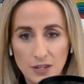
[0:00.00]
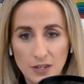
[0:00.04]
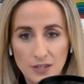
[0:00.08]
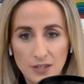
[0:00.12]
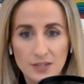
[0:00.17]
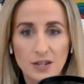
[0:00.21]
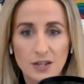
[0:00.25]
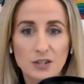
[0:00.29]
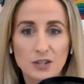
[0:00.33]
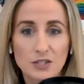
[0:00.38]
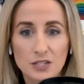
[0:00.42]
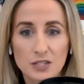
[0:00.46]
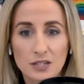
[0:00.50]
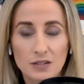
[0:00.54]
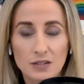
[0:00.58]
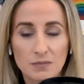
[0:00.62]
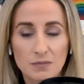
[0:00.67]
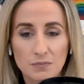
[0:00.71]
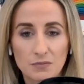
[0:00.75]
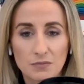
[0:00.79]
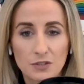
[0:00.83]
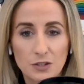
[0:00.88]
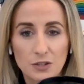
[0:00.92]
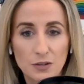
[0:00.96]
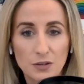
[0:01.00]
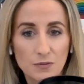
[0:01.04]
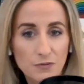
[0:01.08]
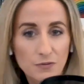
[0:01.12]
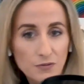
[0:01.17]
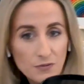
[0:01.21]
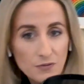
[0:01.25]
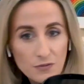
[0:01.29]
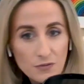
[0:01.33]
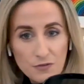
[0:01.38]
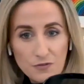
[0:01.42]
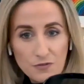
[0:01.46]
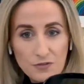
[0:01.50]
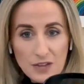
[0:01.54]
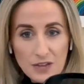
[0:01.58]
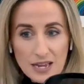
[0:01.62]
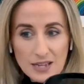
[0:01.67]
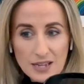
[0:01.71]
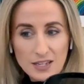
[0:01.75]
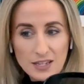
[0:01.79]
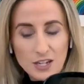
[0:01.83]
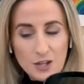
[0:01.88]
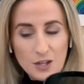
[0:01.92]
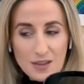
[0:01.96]
that is going to to
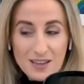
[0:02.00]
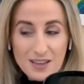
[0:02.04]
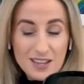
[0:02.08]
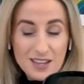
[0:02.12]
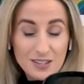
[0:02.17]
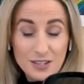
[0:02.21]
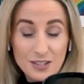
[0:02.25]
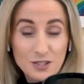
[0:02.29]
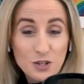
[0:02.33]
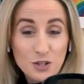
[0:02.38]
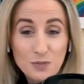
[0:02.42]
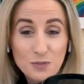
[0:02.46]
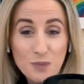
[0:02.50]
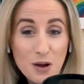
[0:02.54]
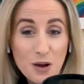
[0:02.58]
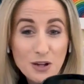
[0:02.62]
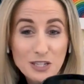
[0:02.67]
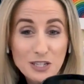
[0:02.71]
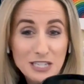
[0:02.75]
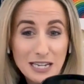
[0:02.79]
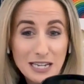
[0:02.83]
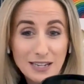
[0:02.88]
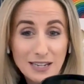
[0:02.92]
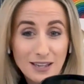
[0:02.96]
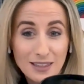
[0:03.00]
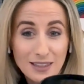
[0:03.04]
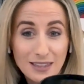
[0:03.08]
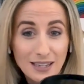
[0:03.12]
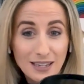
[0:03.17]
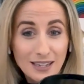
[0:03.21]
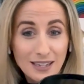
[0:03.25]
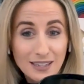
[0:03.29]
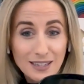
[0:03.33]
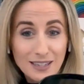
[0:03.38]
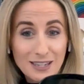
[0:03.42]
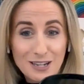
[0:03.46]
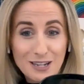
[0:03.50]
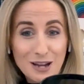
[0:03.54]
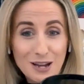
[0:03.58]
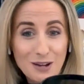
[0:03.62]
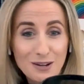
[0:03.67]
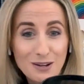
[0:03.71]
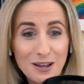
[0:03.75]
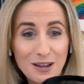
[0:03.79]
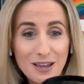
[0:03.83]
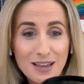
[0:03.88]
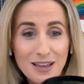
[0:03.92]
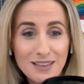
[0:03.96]
fit. You know, uh, it's good marketing. I think
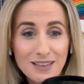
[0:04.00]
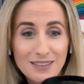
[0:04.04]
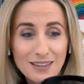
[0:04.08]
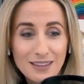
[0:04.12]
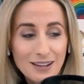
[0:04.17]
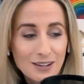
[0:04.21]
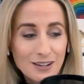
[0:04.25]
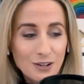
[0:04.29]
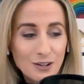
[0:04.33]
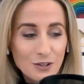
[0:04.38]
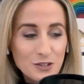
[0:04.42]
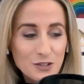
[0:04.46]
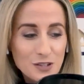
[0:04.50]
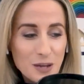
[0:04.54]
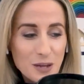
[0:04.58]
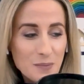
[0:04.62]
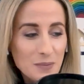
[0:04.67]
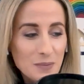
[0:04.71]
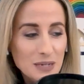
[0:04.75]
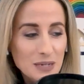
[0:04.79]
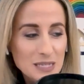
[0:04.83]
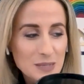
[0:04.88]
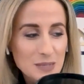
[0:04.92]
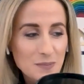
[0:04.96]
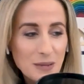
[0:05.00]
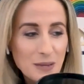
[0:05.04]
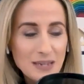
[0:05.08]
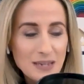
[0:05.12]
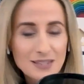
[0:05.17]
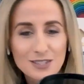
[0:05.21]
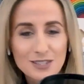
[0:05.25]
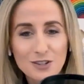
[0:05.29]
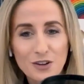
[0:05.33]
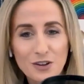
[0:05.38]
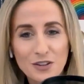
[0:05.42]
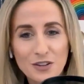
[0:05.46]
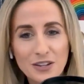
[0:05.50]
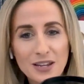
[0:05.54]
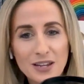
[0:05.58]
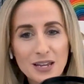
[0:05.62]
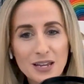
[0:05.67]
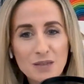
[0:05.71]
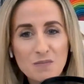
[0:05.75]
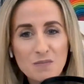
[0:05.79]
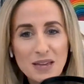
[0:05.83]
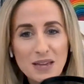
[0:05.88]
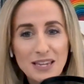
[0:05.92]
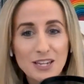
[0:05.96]
you know that lots of companies are based on
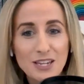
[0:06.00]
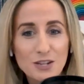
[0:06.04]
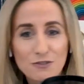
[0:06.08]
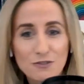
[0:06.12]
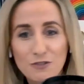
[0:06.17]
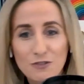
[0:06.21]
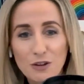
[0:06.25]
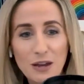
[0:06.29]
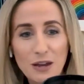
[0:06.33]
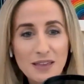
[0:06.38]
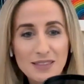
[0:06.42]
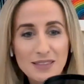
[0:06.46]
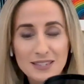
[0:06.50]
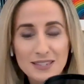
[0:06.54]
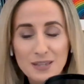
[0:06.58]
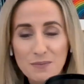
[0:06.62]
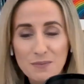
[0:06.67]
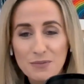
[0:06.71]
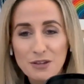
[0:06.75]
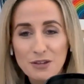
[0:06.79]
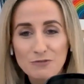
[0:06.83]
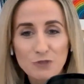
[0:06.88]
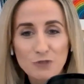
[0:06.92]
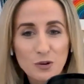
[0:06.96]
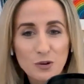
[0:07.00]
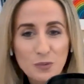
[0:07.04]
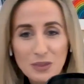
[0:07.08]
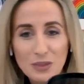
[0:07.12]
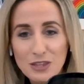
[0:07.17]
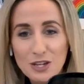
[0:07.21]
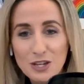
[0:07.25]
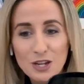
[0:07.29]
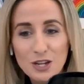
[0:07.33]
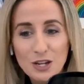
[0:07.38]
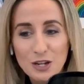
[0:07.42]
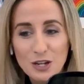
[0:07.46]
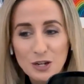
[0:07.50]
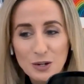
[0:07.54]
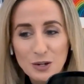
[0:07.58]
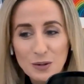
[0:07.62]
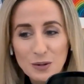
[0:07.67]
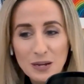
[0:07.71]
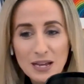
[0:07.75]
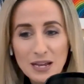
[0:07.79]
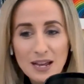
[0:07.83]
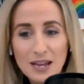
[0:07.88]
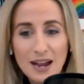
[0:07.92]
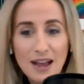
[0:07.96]
making you feel like there's something wrong with
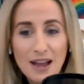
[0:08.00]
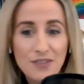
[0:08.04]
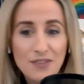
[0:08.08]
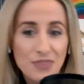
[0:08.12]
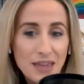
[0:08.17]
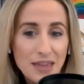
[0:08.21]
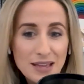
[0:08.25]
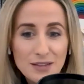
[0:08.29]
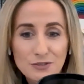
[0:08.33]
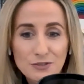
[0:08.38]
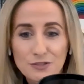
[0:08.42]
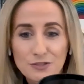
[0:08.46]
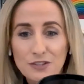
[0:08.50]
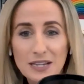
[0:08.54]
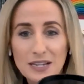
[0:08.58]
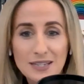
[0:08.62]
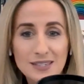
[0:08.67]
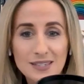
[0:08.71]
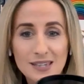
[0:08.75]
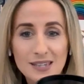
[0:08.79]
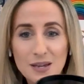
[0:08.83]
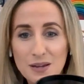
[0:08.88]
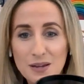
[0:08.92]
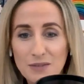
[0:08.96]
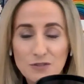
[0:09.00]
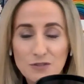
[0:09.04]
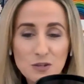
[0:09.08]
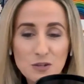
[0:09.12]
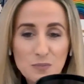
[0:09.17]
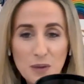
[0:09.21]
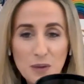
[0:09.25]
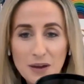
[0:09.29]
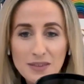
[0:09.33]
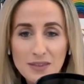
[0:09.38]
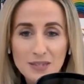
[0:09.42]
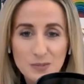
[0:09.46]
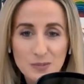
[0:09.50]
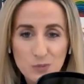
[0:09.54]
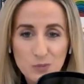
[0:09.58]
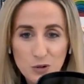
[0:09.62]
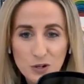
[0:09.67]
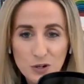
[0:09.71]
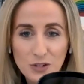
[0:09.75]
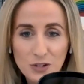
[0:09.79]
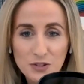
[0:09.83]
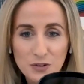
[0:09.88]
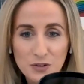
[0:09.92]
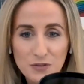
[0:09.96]
you, and they can fix it if you buy this
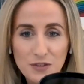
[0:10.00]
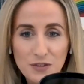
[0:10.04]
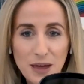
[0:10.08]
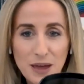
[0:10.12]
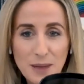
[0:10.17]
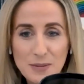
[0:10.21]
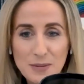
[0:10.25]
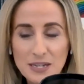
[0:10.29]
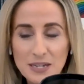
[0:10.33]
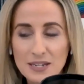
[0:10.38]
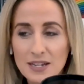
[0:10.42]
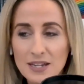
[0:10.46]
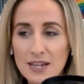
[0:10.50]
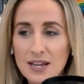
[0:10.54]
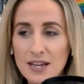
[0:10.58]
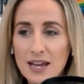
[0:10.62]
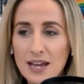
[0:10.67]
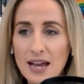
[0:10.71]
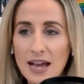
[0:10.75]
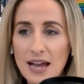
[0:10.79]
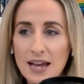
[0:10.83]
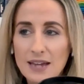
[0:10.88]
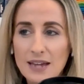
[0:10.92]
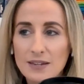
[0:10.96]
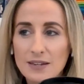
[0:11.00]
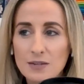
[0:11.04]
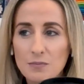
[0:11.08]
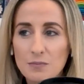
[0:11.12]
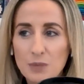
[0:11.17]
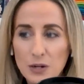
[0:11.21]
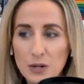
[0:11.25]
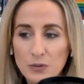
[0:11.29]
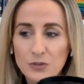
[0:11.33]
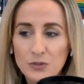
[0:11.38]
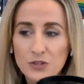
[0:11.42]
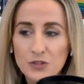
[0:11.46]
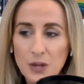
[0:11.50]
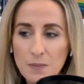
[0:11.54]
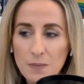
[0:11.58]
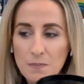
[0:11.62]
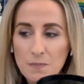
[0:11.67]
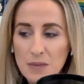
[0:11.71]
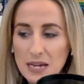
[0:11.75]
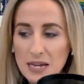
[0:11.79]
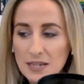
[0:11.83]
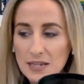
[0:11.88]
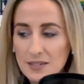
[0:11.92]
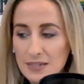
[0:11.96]
product off them. And and but
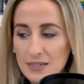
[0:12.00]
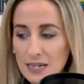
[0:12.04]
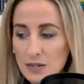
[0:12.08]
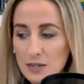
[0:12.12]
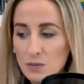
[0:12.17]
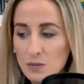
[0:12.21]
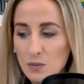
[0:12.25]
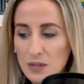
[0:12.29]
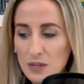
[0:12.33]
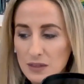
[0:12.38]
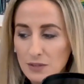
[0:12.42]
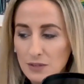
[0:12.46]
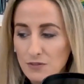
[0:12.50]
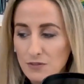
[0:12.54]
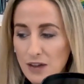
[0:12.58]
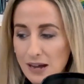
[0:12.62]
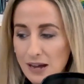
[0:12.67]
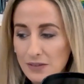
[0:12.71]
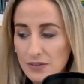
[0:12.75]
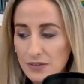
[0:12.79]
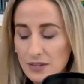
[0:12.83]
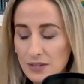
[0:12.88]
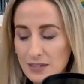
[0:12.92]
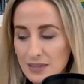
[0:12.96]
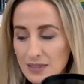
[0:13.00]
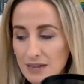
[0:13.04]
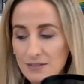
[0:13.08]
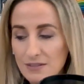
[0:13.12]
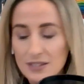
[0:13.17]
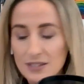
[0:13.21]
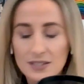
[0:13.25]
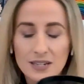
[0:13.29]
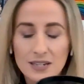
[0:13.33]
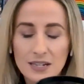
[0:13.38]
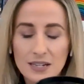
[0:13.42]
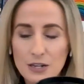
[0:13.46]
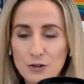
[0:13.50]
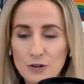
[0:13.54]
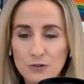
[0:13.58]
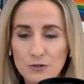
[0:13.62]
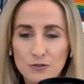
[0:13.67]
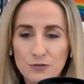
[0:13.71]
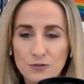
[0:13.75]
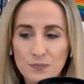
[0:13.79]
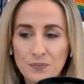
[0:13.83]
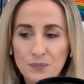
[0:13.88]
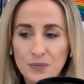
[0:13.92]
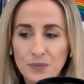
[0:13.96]
also mixed in with the fact that there isn't
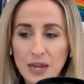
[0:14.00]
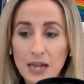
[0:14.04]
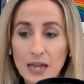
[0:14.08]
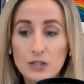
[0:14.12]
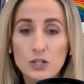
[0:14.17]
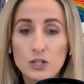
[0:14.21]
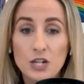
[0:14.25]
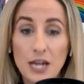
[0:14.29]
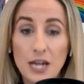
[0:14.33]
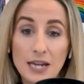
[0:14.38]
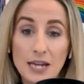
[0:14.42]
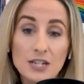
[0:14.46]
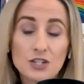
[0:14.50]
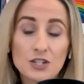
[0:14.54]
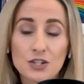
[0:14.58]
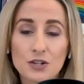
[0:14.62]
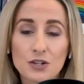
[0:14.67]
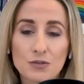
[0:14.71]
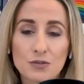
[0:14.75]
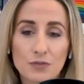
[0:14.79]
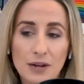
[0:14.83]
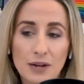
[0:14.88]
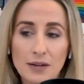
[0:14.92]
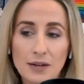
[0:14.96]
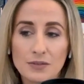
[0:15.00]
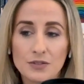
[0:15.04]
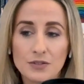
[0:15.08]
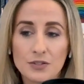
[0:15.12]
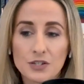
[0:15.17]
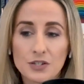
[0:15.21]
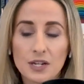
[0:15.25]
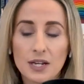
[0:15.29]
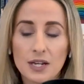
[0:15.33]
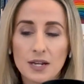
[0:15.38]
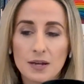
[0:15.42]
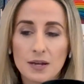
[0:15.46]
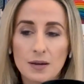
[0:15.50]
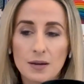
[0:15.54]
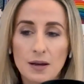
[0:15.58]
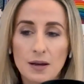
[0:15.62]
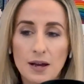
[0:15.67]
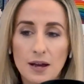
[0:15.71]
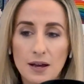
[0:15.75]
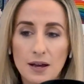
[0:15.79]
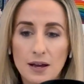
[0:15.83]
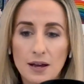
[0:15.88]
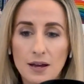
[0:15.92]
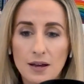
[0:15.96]
enough education around
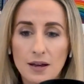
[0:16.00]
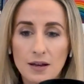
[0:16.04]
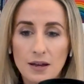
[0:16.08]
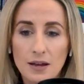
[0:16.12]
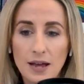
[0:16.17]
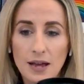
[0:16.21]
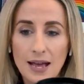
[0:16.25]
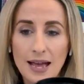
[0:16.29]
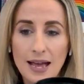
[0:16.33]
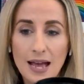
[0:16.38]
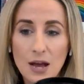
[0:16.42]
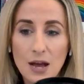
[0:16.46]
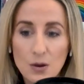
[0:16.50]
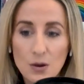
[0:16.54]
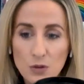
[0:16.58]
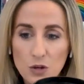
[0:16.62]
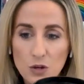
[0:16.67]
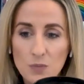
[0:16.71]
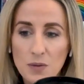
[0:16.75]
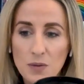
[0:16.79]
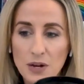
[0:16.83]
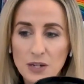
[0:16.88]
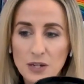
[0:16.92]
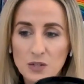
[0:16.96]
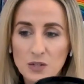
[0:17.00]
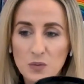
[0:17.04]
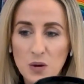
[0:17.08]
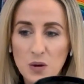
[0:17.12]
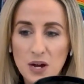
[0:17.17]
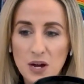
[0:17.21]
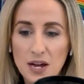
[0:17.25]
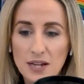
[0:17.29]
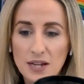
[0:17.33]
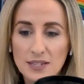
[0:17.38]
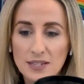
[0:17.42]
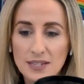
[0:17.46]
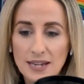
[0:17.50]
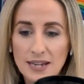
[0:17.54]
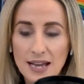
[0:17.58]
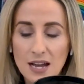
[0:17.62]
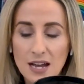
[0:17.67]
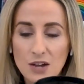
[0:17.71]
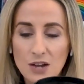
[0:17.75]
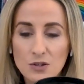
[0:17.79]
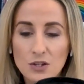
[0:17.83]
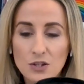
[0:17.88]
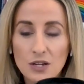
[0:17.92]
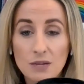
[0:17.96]
uh, how your mind works and
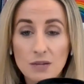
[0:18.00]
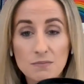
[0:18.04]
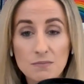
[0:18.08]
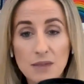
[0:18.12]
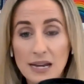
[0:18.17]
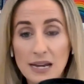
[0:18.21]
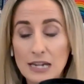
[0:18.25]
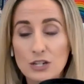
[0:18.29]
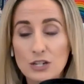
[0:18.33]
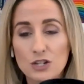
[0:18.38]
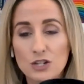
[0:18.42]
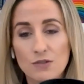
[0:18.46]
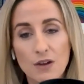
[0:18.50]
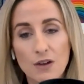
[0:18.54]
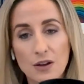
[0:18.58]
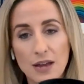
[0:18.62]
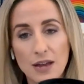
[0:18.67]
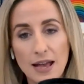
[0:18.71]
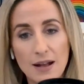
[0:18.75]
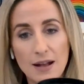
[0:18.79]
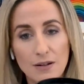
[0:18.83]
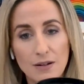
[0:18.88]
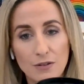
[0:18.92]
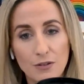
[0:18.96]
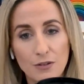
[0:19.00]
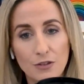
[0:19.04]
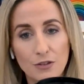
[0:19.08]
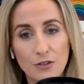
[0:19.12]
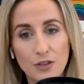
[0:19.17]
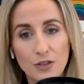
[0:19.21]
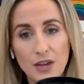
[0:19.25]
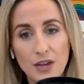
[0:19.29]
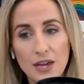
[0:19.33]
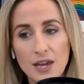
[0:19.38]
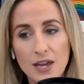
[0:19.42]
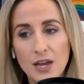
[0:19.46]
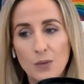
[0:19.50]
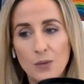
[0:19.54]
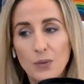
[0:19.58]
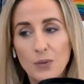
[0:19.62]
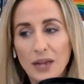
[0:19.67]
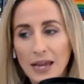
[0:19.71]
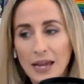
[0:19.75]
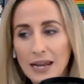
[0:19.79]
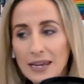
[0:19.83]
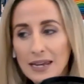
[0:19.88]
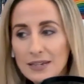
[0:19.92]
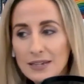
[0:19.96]
how you can manage your own health.
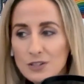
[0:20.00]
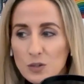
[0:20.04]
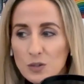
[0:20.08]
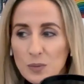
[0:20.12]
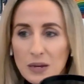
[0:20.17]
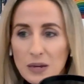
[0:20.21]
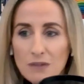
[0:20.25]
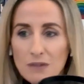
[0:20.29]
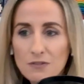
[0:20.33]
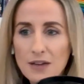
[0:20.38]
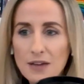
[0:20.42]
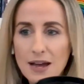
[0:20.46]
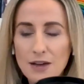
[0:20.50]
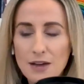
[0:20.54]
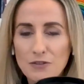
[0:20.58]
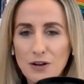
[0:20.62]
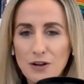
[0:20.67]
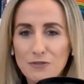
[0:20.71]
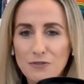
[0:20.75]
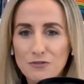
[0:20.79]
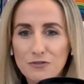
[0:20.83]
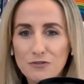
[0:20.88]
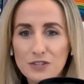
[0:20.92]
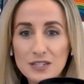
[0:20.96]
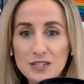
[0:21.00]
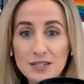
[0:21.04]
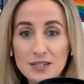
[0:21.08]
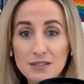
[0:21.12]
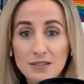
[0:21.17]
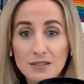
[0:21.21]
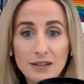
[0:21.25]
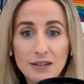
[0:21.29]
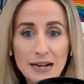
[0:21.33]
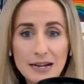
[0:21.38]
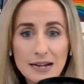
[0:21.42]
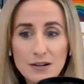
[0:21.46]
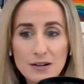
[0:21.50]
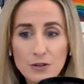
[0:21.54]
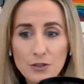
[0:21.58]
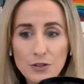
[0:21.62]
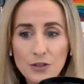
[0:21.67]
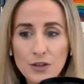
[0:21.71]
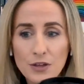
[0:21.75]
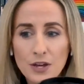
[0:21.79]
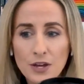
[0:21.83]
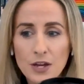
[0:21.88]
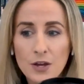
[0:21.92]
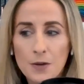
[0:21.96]
We get a little bit of that around physical
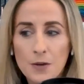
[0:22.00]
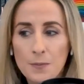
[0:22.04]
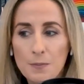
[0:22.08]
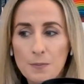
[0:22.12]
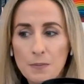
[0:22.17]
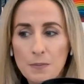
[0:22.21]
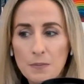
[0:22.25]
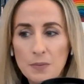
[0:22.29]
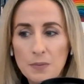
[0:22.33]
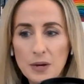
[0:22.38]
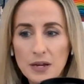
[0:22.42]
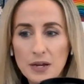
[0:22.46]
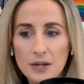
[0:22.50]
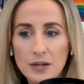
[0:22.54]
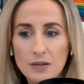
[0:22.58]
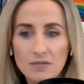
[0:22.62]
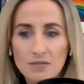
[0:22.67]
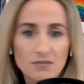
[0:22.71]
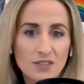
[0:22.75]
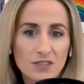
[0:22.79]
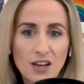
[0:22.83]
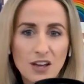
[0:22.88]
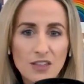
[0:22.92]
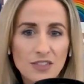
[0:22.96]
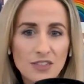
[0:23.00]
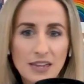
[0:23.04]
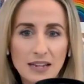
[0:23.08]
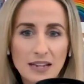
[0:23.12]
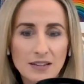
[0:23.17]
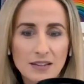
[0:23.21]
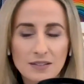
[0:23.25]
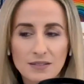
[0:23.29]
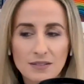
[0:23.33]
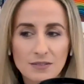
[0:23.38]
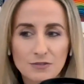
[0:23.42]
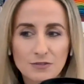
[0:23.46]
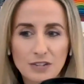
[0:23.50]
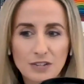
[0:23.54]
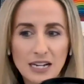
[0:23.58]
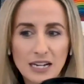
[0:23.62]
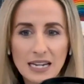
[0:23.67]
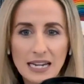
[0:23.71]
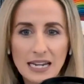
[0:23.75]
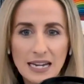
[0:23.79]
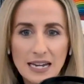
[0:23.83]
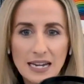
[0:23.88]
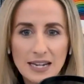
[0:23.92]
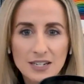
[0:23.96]
health, but nothing
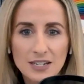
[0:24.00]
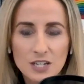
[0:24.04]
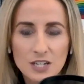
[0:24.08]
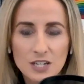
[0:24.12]
really